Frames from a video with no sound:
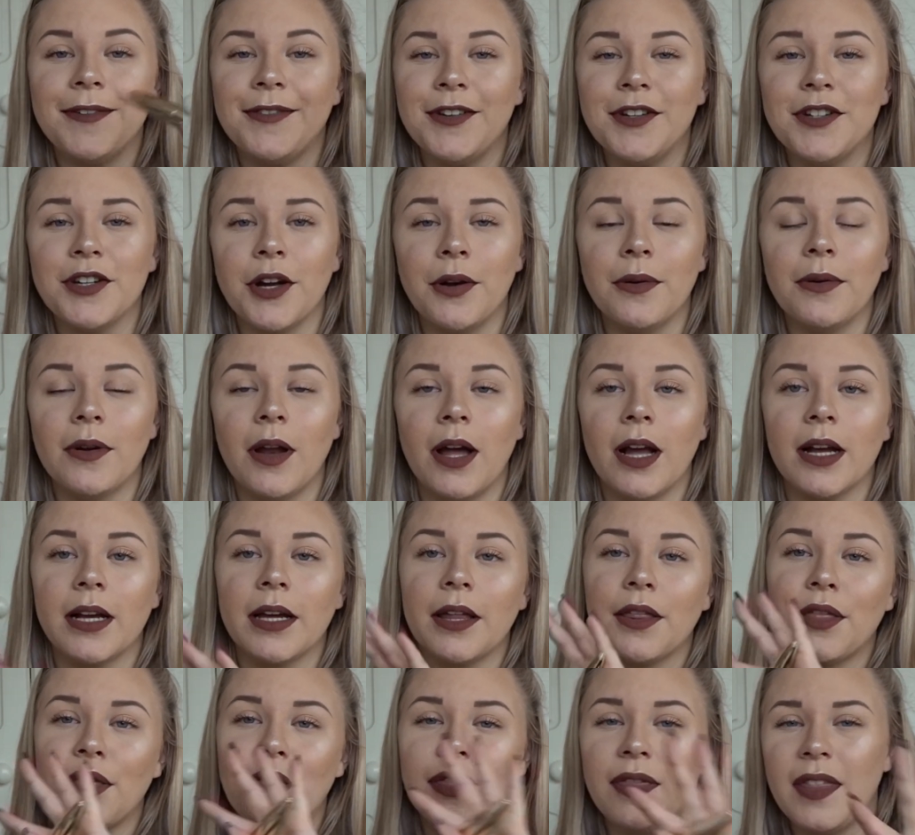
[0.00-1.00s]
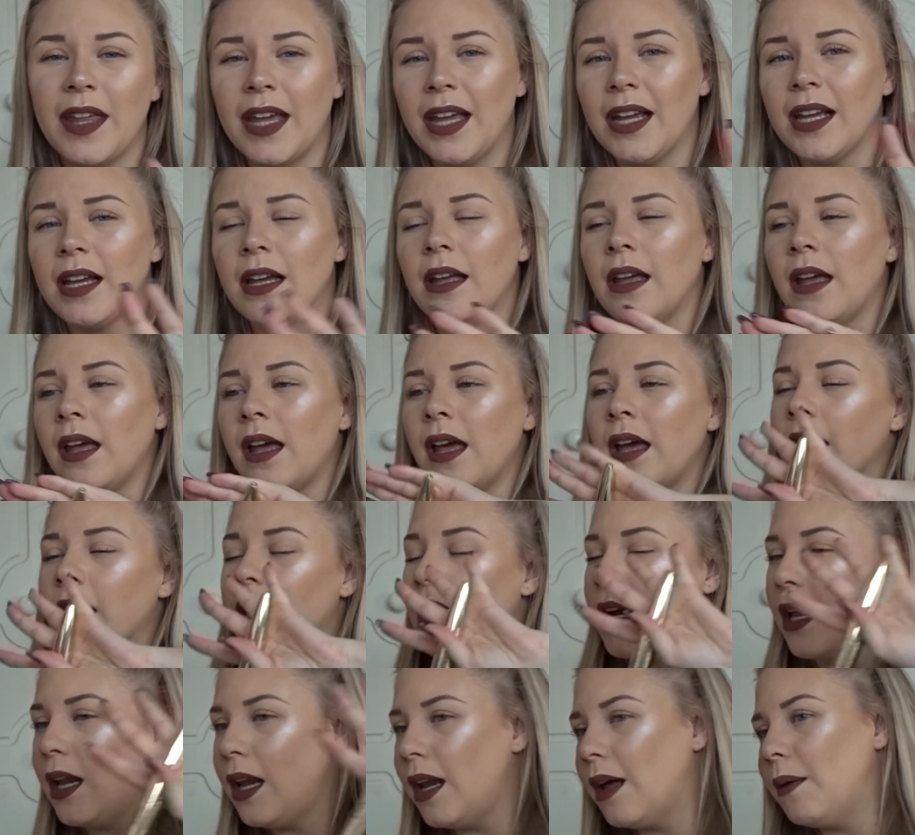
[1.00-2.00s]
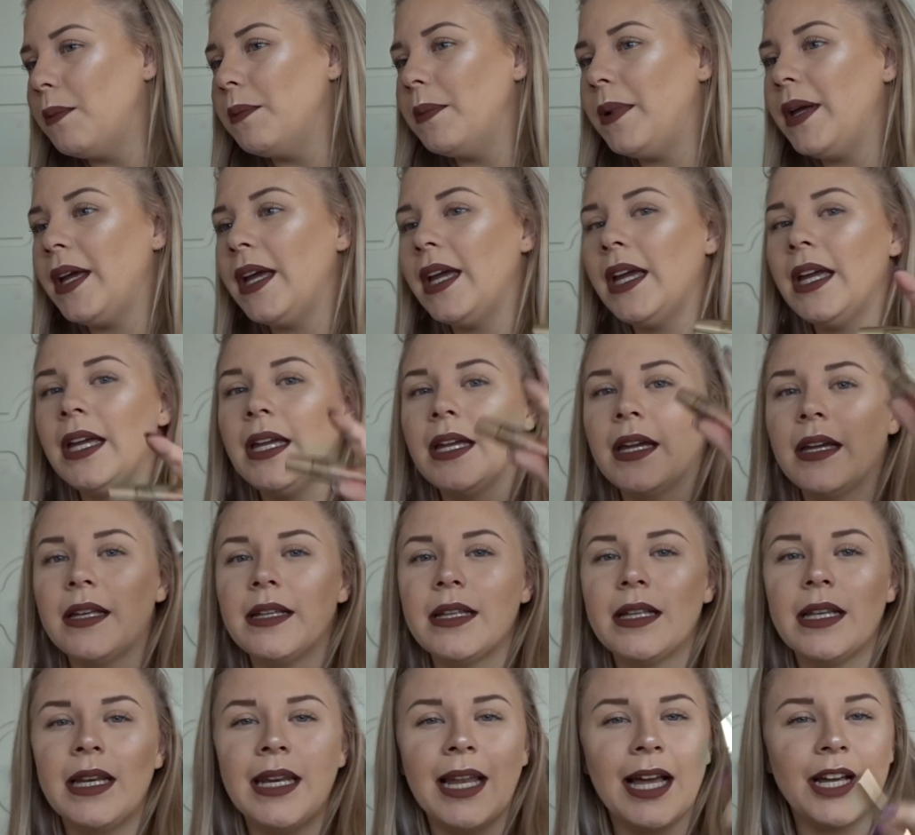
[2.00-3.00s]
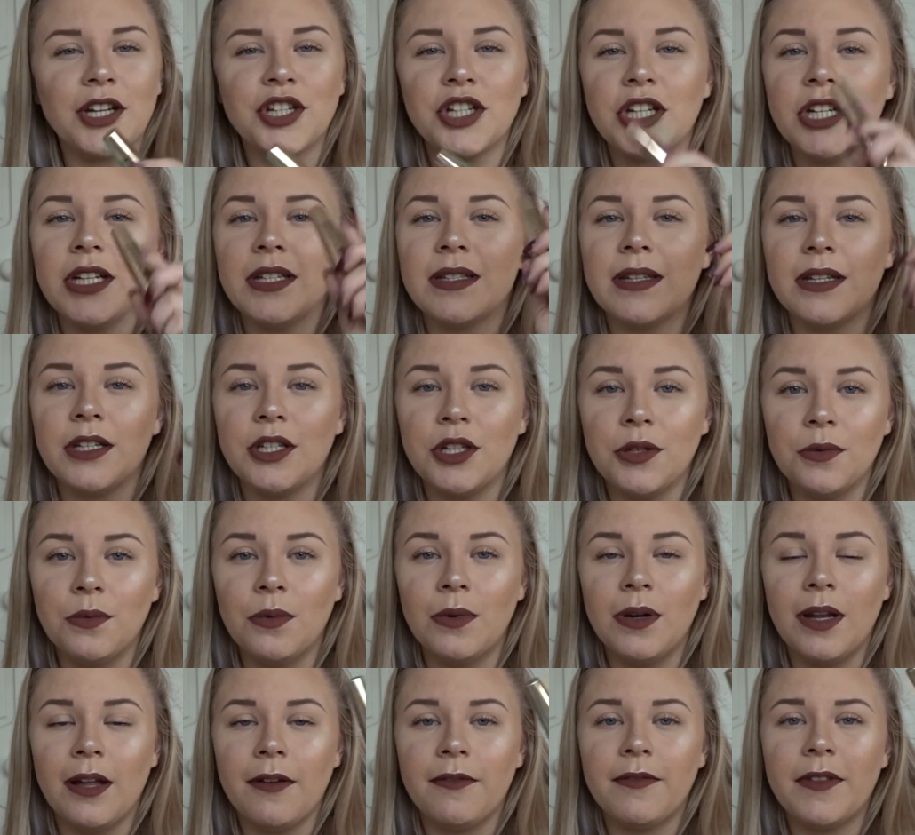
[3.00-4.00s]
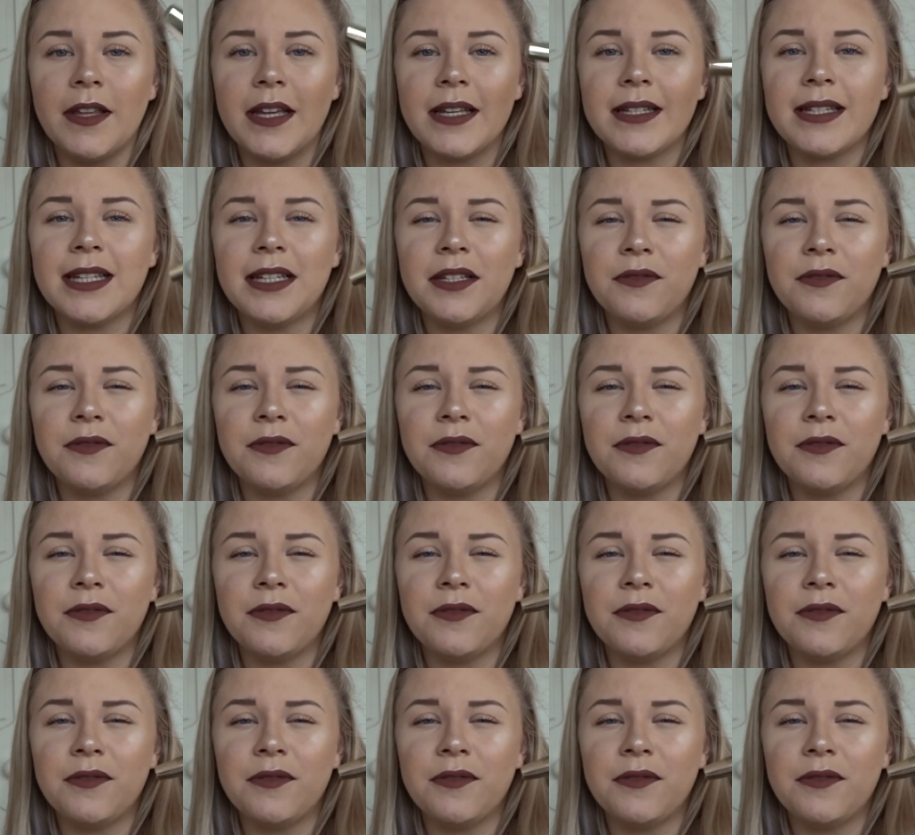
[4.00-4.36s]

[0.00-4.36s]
If you don't like thick, clumpy lashes, you'll love this.